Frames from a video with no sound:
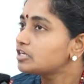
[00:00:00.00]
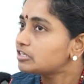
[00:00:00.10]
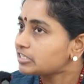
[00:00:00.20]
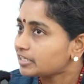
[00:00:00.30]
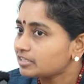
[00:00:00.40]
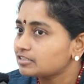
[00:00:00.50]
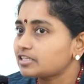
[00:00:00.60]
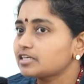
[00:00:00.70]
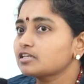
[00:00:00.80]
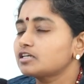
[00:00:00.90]
Second
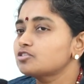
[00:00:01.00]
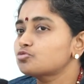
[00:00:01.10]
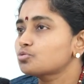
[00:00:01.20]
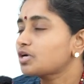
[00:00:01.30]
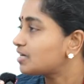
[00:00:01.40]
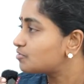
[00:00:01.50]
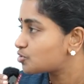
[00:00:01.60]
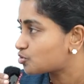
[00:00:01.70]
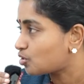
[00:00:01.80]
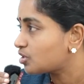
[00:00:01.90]
thing is to have a
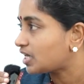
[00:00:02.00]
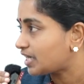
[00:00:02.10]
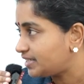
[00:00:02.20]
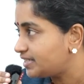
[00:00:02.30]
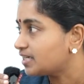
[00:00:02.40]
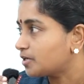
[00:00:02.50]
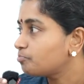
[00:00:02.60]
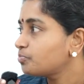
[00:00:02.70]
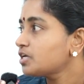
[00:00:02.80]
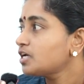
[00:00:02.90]
strong idea,
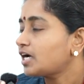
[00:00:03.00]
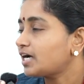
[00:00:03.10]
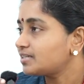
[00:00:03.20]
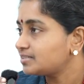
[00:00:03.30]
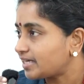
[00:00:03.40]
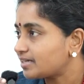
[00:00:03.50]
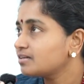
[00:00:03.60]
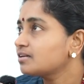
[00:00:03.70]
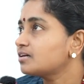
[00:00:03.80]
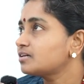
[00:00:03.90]
and
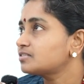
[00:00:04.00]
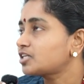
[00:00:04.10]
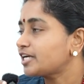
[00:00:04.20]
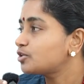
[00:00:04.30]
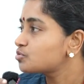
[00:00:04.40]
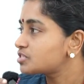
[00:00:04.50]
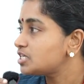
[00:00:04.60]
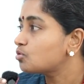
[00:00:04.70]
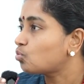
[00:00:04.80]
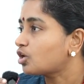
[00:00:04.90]
then try to
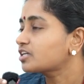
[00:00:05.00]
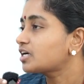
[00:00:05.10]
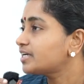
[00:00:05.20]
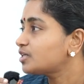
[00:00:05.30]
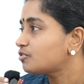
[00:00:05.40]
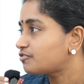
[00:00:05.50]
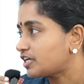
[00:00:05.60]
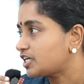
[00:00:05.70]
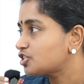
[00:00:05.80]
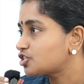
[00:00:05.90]
see what kind of
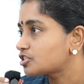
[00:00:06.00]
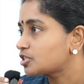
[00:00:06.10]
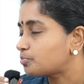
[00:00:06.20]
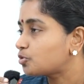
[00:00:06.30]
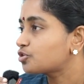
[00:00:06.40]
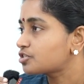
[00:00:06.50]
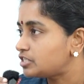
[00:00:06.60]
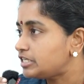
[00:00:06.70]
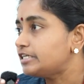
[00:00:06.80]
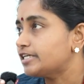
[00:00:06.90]
financial support is
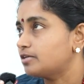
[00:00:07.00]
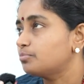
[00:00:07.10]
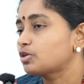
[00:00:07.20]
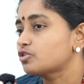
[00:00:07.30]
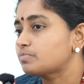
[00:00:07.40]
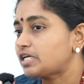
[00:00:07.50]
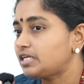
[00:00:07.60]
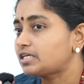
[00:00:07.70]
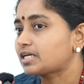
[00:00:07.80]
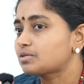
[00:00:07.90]
needed, because
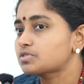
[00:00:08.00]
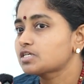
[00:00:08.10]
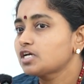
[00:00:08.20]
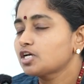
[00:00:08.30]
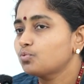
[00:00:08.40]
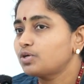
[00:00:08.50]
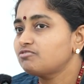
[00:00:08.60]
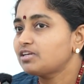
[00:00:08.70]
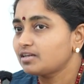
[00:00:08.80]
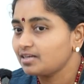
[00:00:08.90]
many times
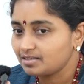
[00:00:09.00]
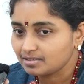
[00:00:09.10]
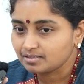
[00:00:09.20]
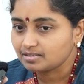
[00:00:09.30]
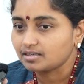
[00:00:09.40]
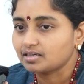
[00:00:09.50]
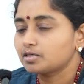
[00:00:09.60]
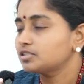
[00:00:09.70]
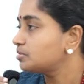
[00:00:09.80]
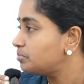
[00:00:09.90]
when we read in
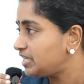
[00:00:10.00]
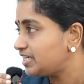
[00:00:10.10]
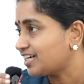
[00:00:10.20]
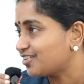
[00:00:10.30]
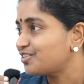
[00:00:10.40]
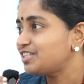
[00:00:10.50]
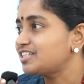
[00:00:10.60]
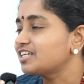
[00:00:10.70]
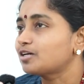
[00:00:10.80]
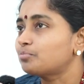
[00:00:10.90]
the media, we
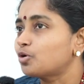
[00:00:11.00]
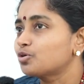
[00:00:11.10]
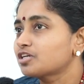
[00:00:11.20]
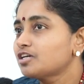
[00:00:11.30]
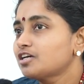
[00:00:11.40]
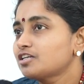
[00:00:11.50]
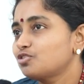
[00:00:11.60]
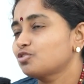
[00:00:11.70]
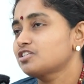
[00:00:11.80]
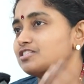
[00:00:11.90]
think about
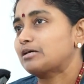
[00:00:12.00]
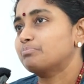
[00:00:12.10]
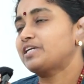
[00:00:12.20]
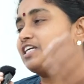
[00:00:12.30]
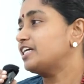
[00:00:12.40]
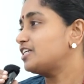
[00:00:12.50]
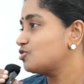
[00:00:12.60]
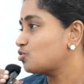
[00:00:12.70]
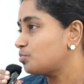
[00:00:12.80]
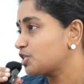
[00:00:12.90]
this company
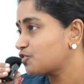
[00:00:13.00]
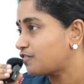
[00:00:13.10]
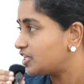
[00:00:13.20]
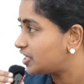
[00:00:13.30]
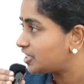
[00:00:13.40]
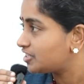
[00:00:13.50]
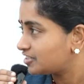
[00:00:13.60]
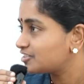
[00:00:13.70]
getting so much funding